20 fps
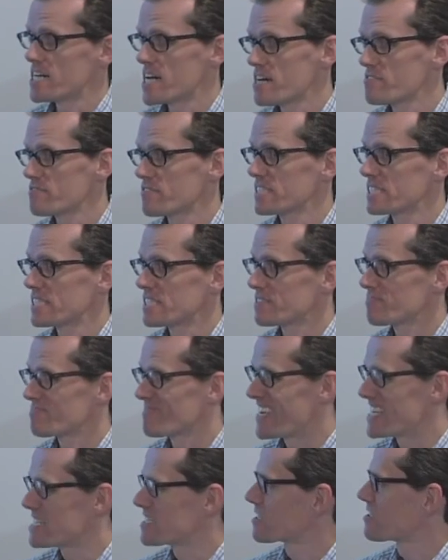I have
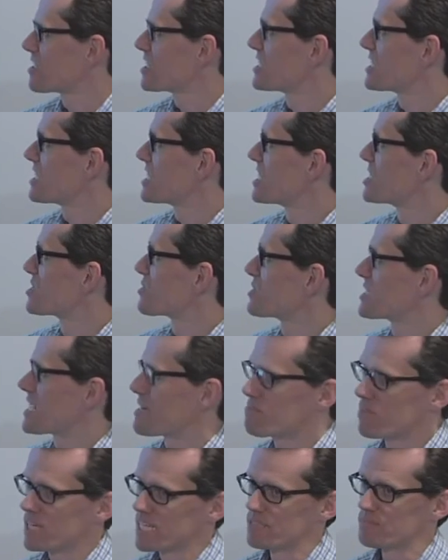integrated it into a
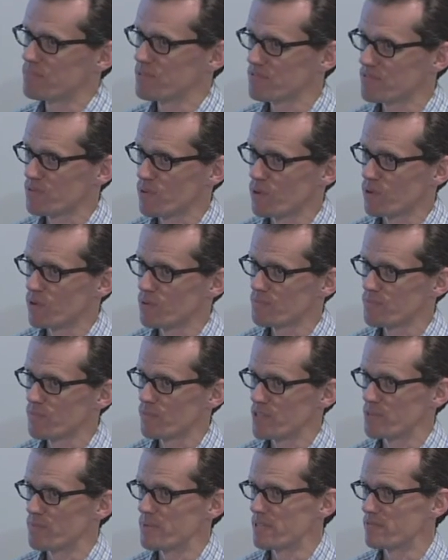template before
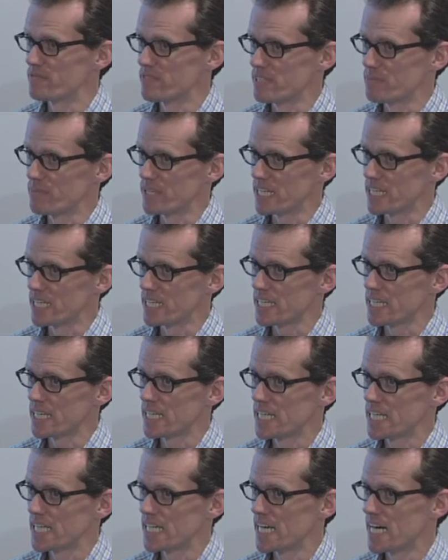with a bit of VBA.
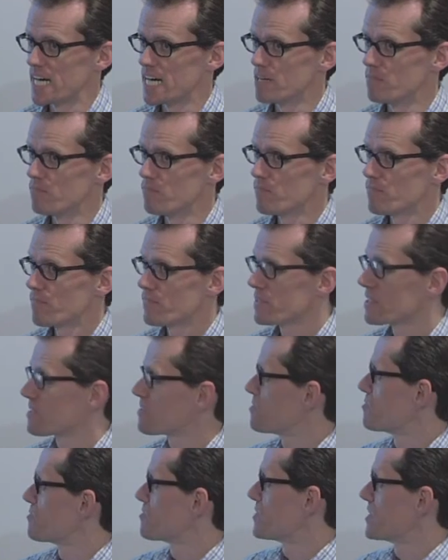
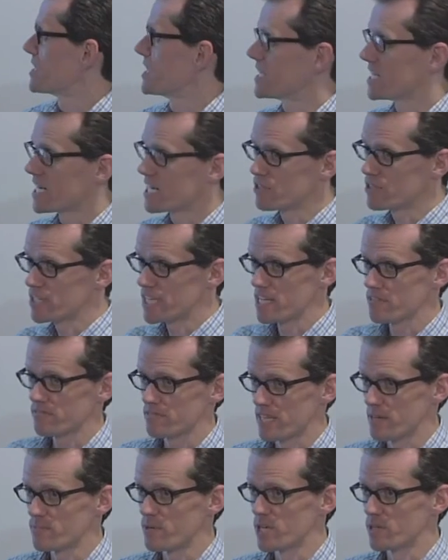For the
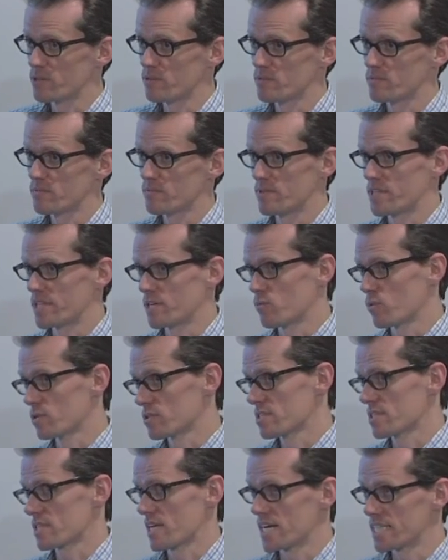ODF demo,
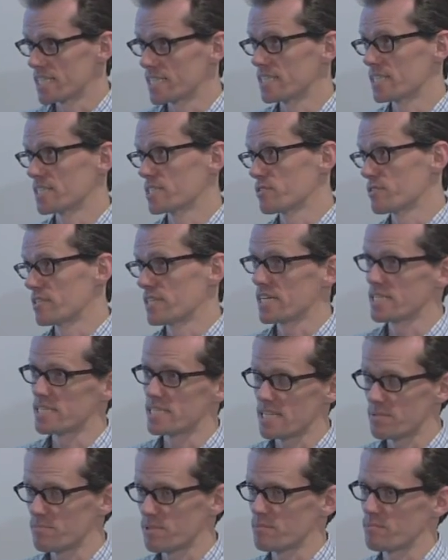I didn't do the
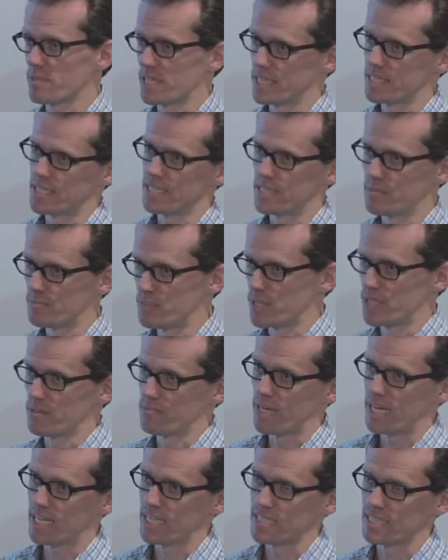unzipping, but I did the
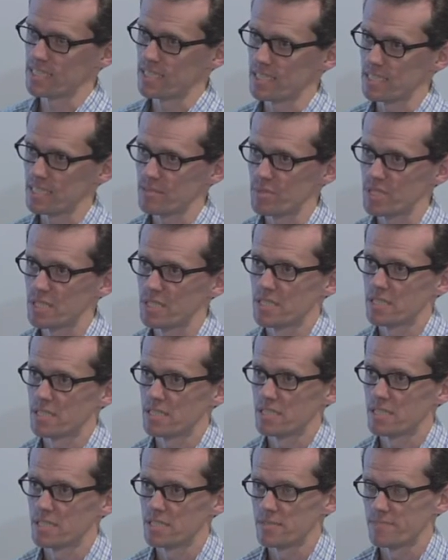putting back in the zip.
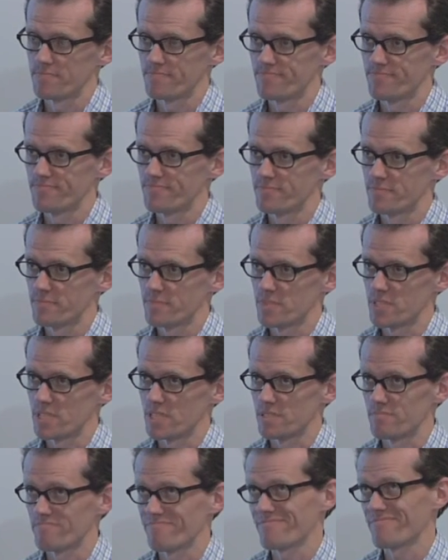
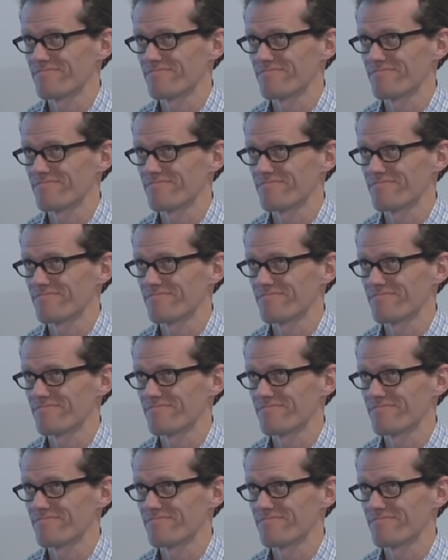So.